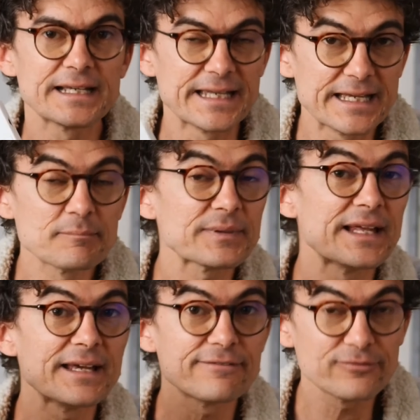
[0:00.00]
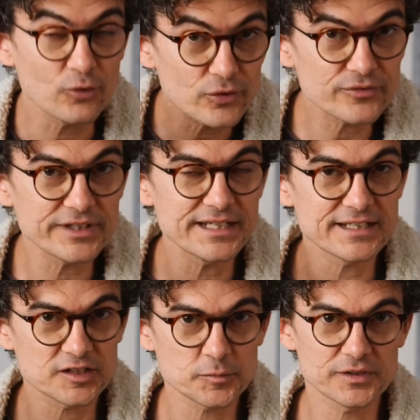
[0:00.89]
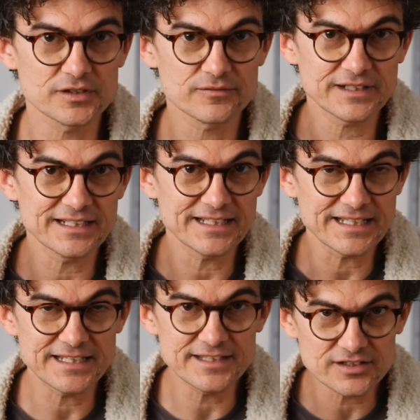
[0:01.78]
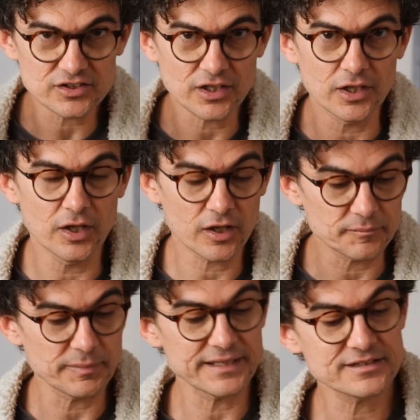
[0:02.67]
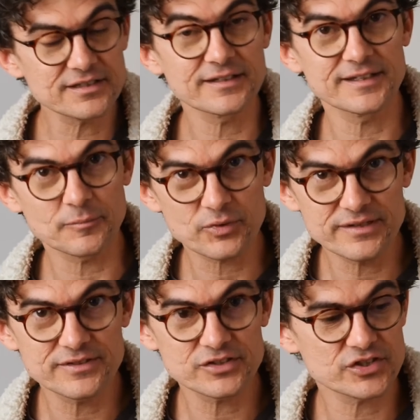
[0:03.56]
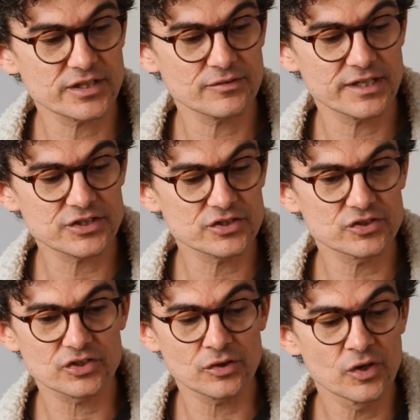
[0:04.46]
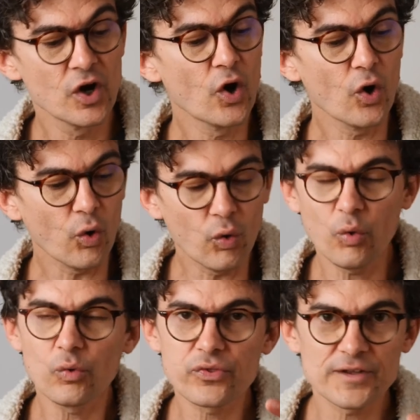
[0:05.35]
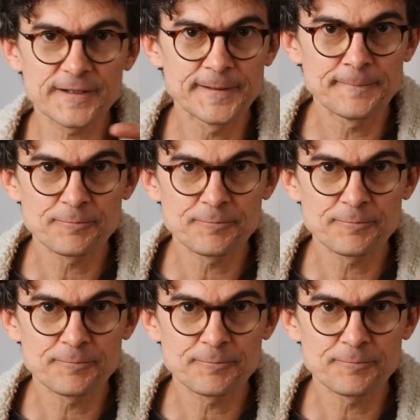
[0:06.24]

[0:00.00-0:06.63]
Gameplay for 3DS specifically is a lot better than the previous generation. So all the